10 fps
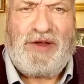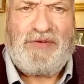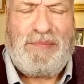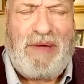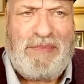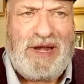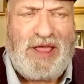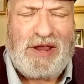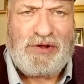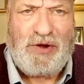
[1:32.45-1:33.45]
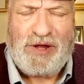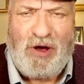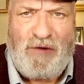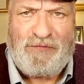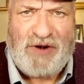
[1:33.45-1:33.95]
Kareem. I mean, they're going
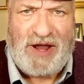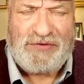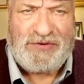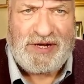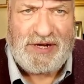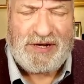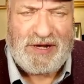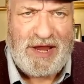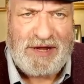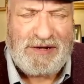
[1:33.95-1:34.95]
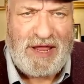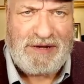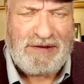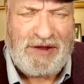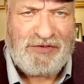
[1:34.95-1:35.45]
off round here like
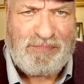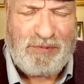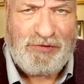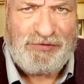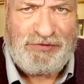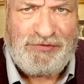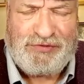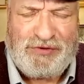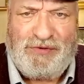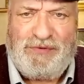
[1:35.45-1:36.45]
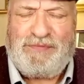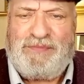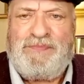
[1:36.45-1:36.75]
like explosions, you know.